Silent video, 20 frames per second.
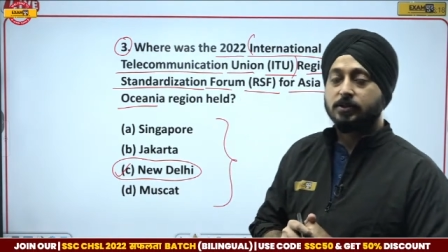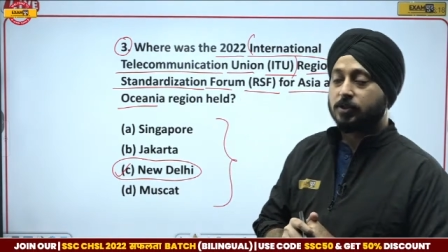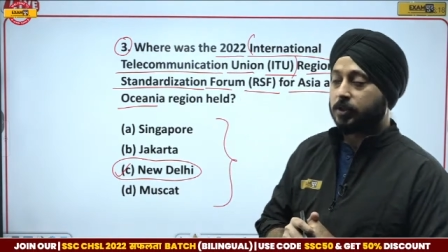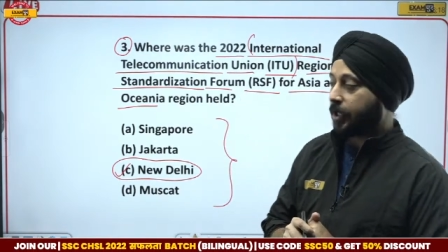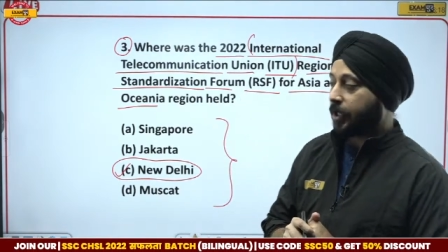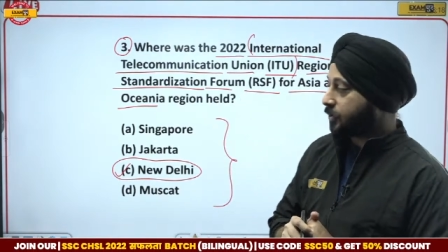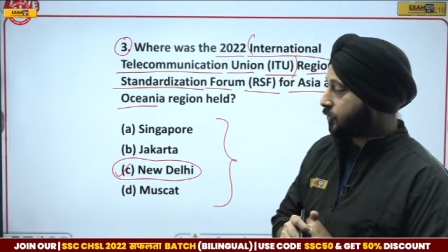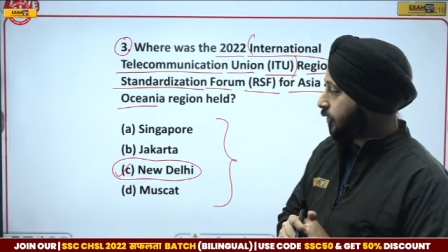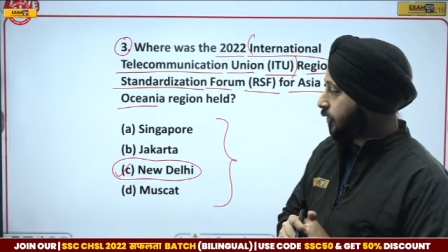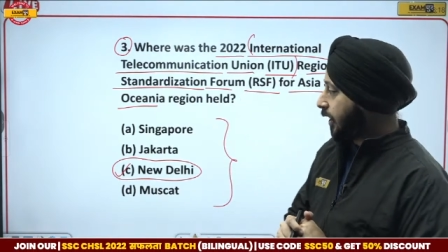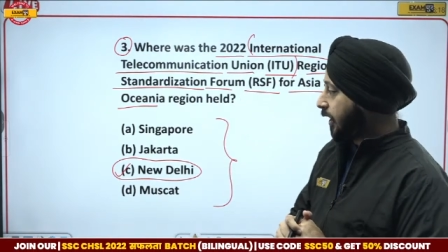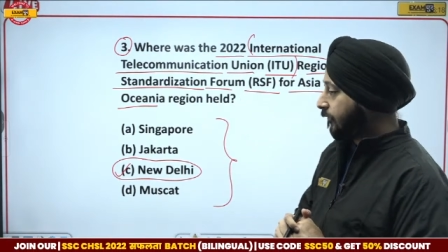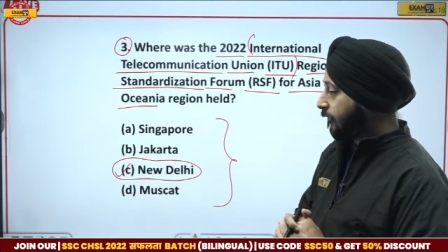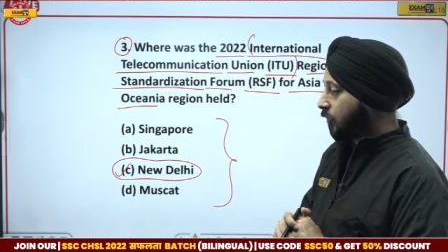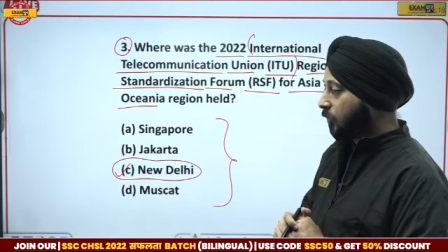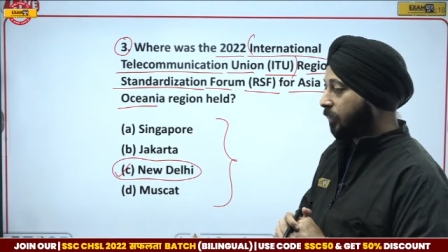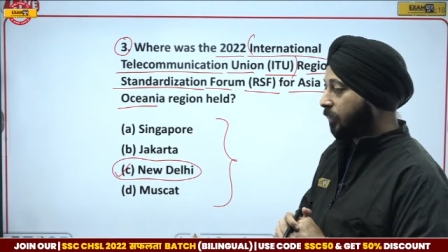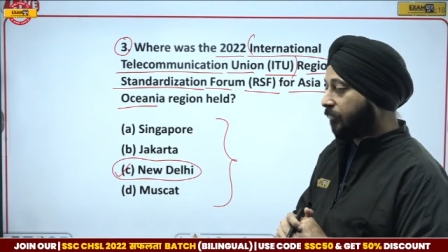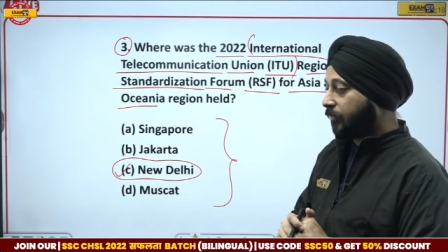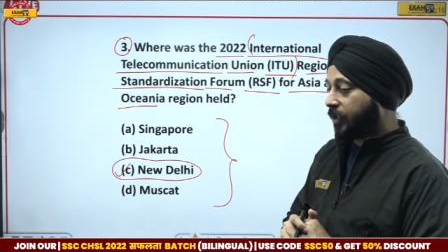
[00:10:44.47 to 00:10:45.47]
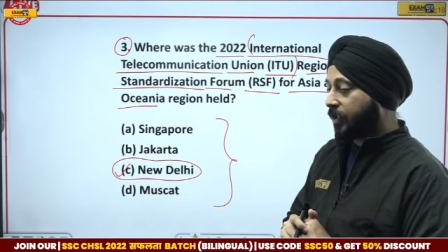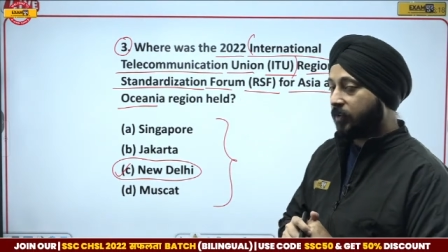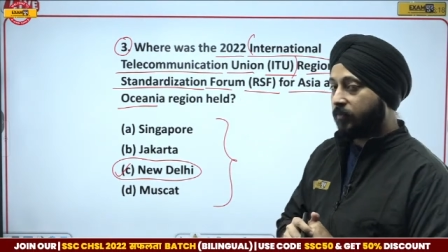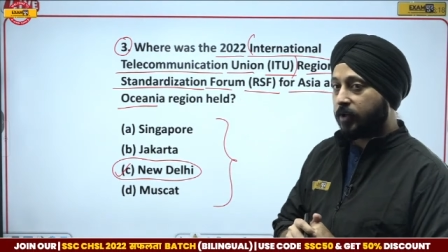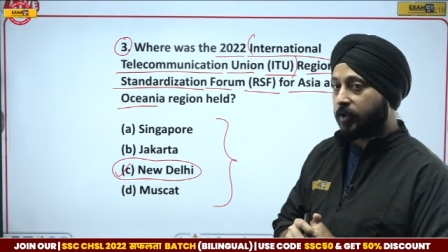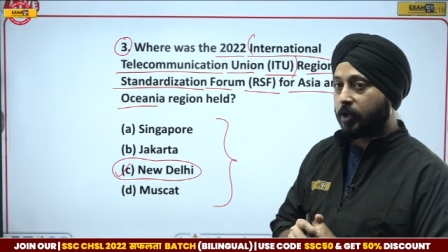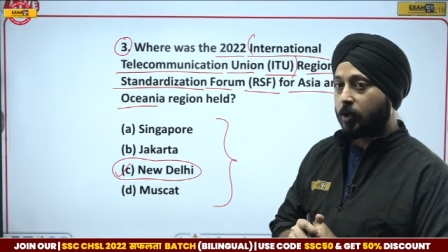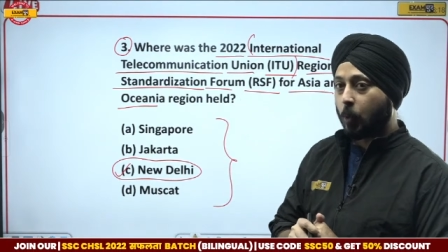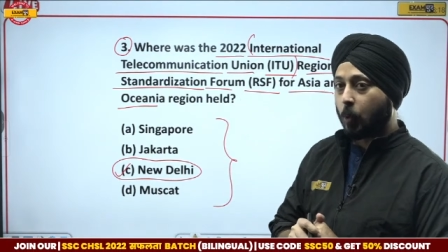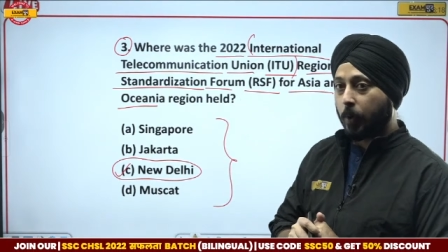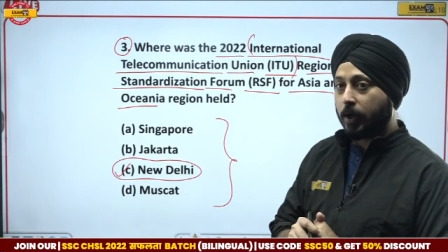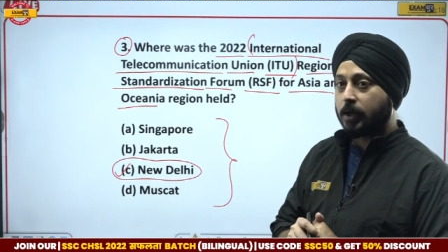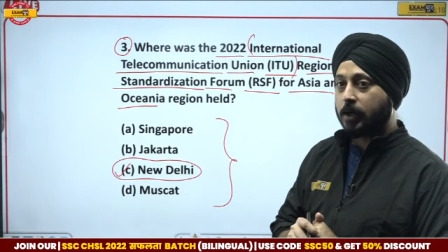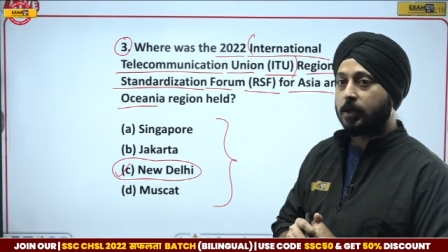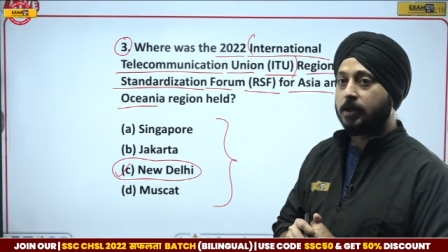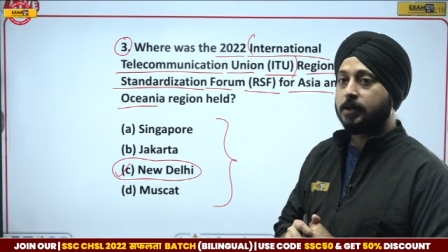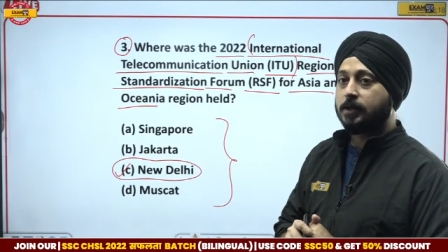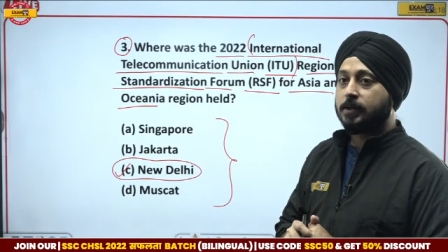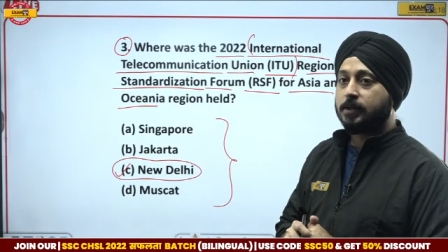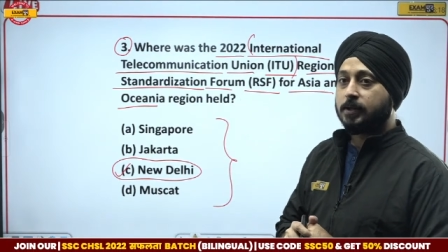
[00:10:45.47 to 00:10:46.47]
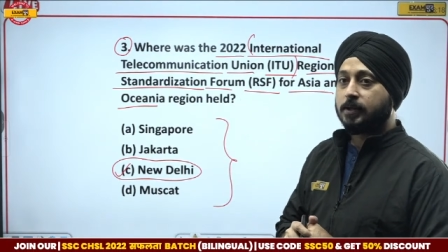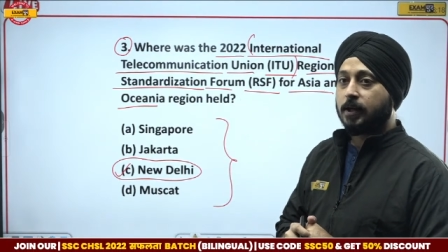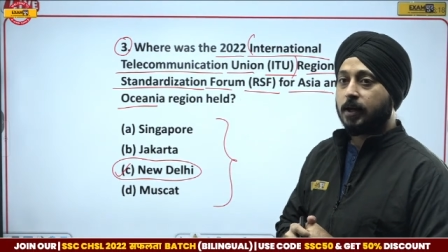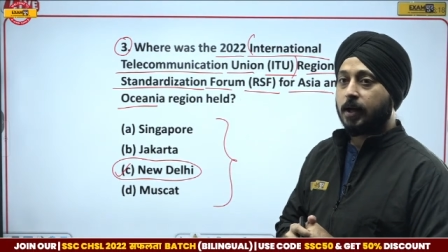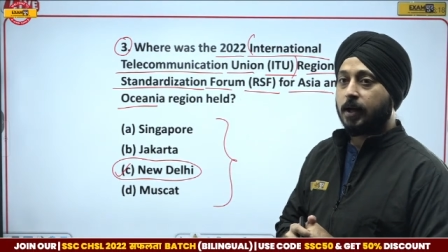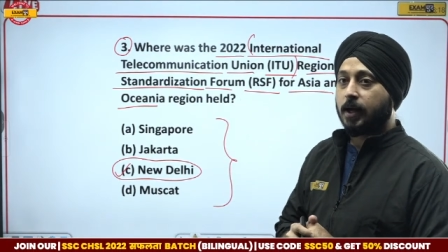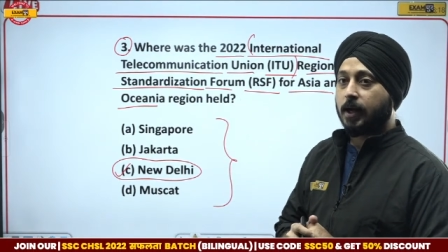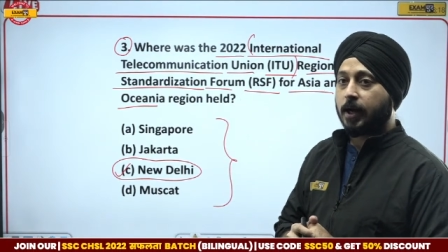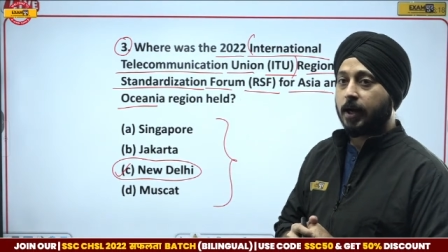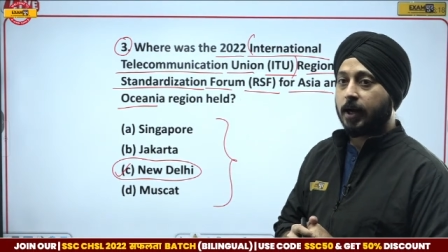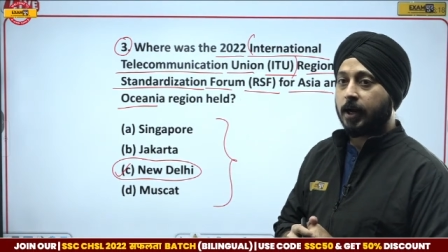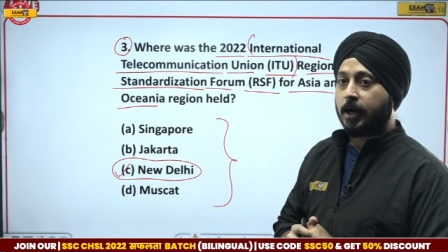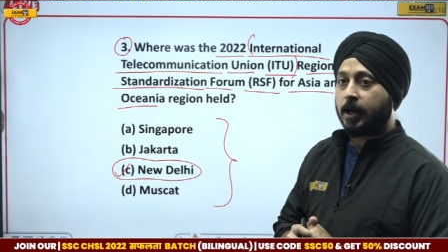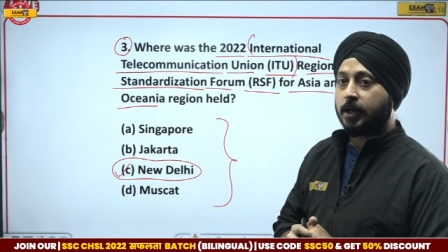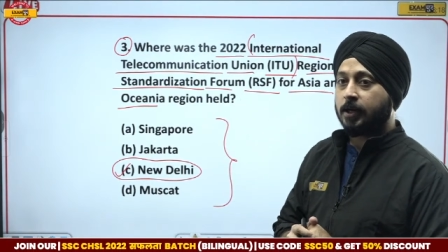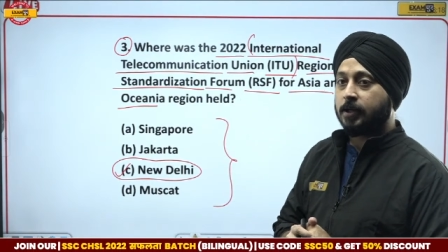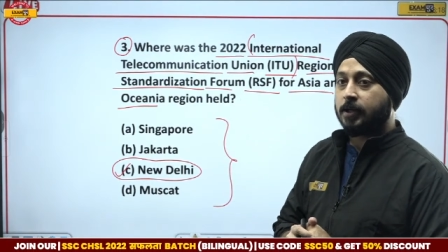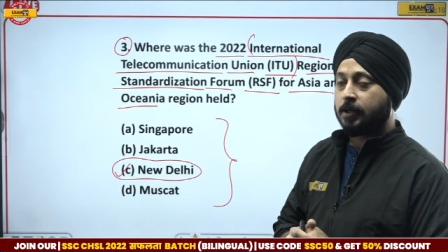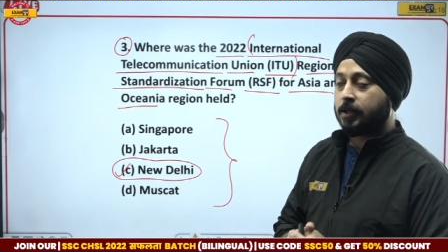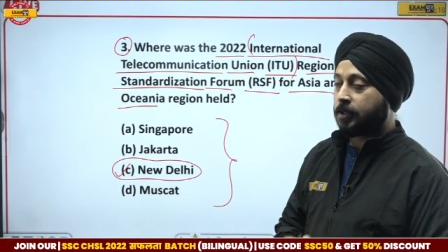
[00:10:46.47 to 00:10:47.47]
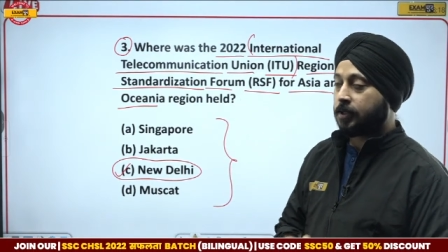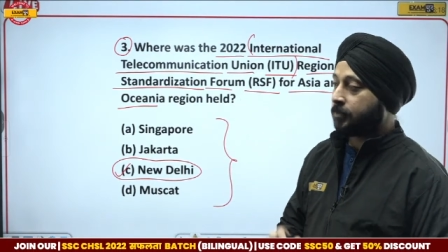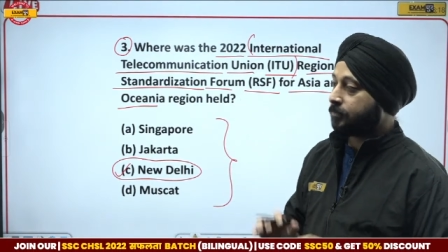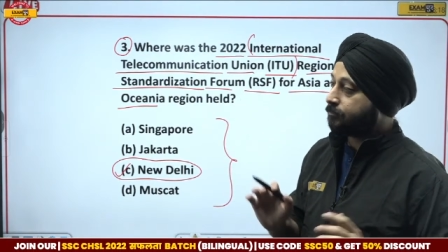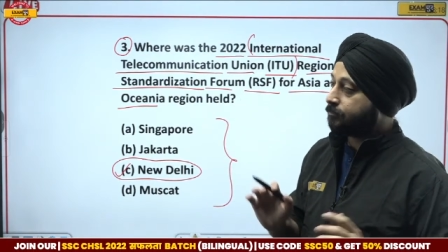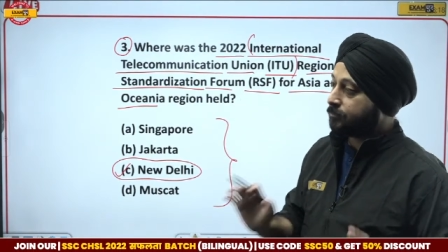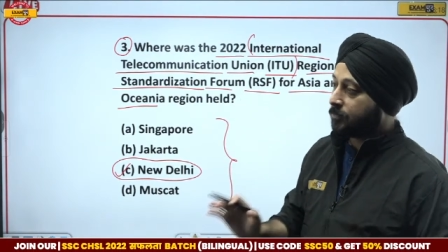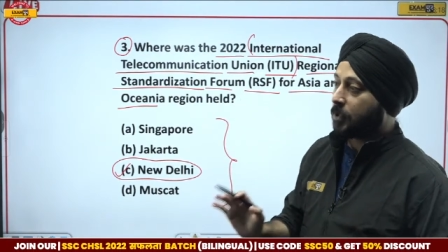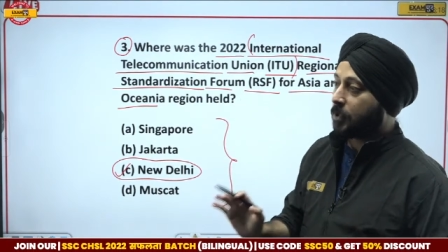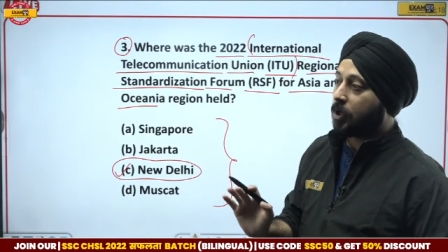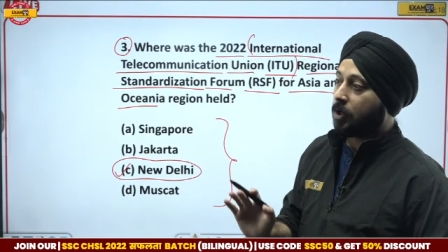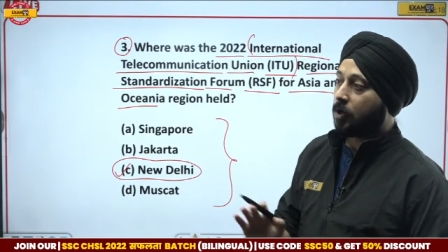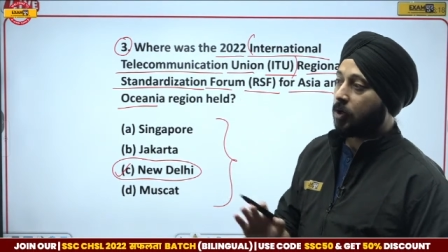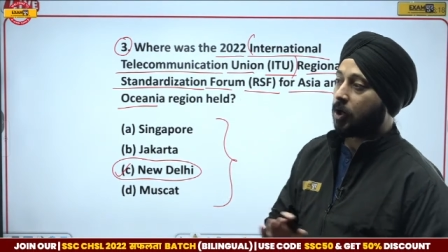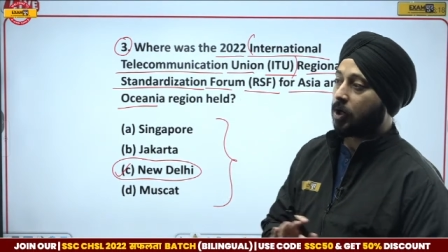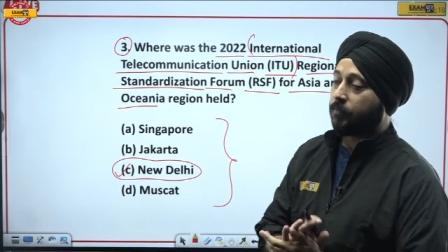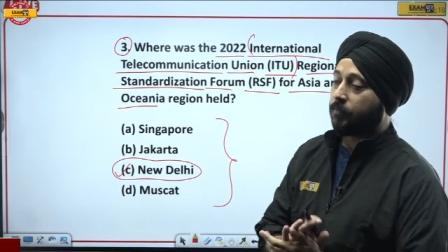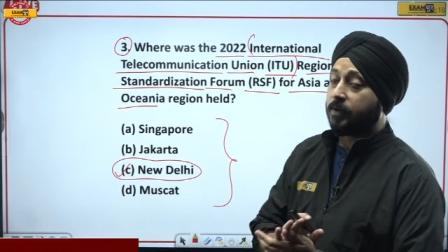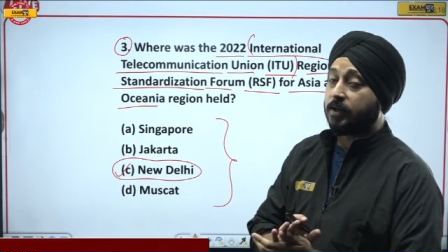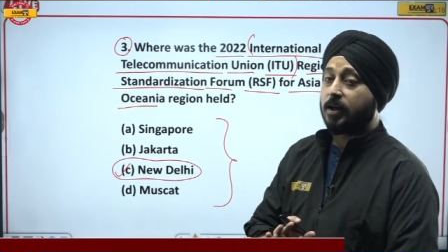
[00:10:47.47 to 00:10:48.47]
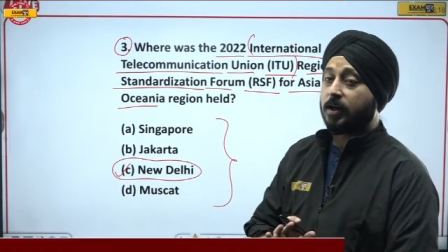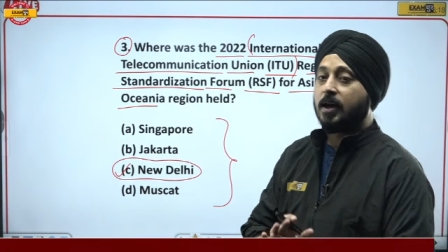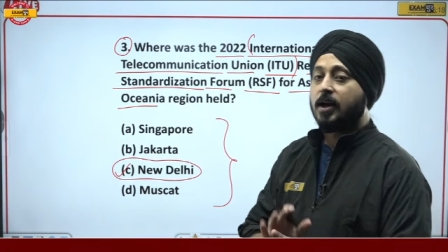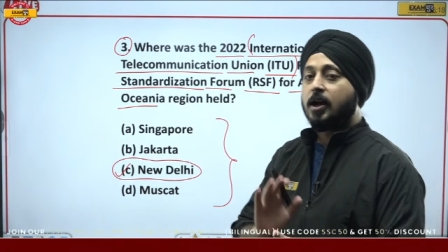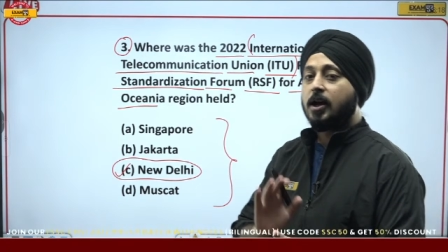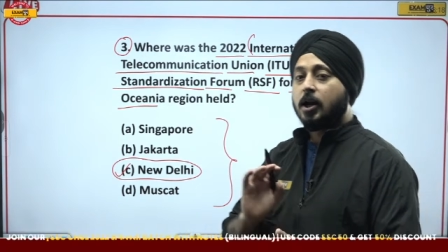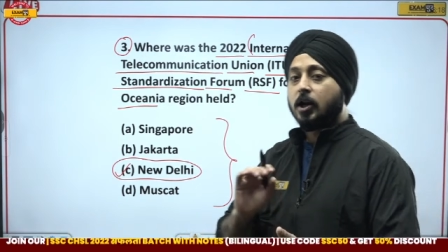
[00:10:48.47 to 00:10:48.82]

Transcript: So guys, you have to be very, very quick and uh, a lot of data.